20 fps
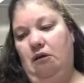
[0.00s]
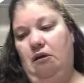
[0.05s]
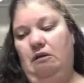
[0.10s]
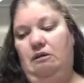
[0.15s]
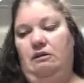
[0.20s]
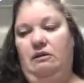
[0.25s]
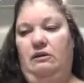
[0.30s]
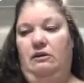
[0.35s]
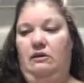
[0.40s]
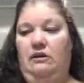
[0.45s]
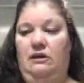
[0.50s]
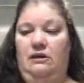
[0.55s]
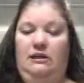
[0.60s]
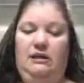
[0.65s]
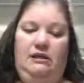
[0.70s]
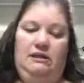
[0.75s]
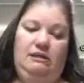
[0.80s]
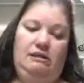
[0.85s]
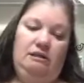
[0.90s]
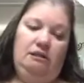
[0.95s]
until you get the
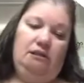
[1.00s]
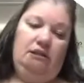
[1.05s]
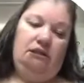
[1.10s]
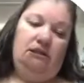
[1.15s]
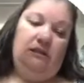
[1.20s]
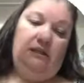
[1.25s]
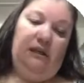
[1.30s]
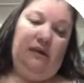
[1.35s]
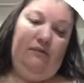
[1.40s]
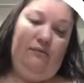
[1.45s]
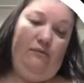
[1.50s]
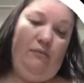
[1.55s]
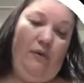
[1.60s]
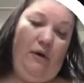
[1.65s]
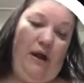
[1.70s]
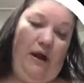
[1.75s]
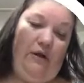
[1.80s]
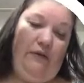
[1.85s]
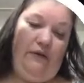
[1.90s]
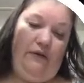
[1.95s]
consistency of
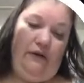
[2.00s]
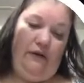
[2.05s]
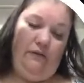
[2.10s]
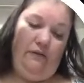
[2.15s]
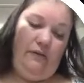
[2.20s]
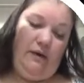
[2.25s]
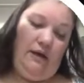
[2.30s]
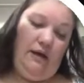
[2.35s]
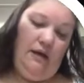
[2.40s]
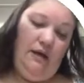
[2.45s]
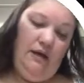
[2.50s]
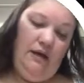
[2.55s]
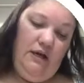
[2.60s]
brown that you want.